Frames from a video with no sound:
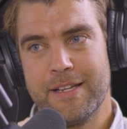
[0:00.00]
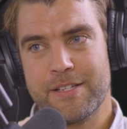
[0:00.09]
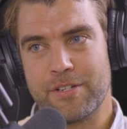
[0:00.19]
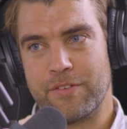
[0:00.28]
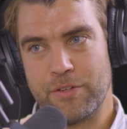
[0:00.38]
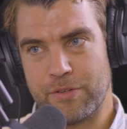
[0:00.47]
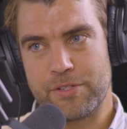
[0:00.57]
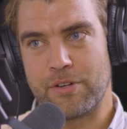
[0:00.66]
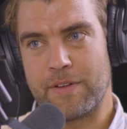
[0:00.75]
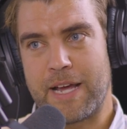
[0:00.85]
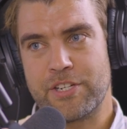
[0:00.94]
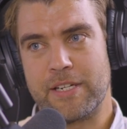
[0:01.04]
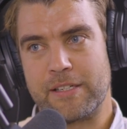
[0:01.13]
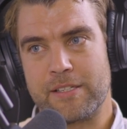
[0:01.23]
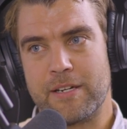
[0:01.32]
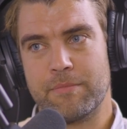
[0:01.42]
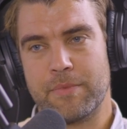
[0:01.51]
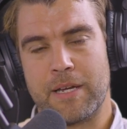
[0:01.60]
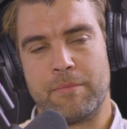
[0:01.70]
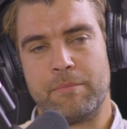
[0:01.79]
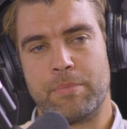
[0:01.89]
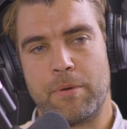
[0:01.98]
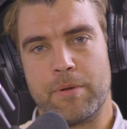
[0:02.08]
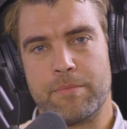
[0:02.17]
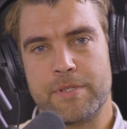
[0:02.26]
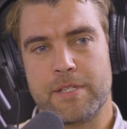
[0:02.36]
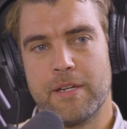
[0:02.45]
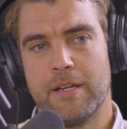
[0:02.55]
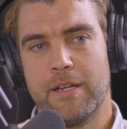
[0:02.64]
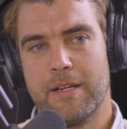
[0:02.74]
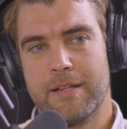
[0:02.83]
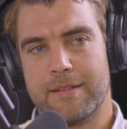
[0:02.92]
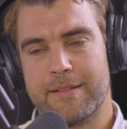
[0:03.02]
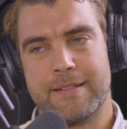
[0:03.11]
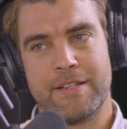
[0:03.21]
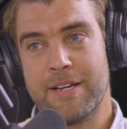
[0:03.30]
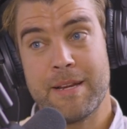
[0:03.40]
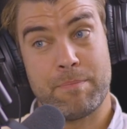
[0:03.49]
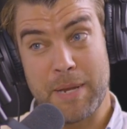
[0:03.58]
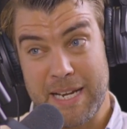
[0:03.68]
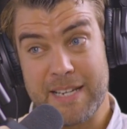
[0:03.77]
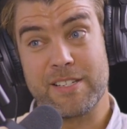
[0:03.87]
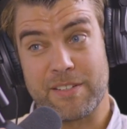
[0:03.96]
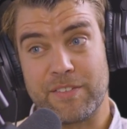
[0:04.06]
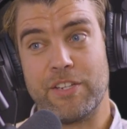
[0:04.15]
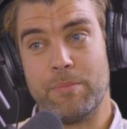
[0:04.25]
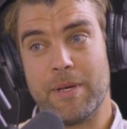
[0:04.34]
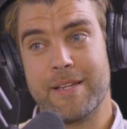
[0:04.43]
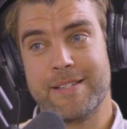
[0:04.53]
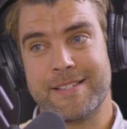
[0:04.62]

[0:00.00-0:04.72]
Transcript: sort of your sort of hashing type problems. You need billions of qubits.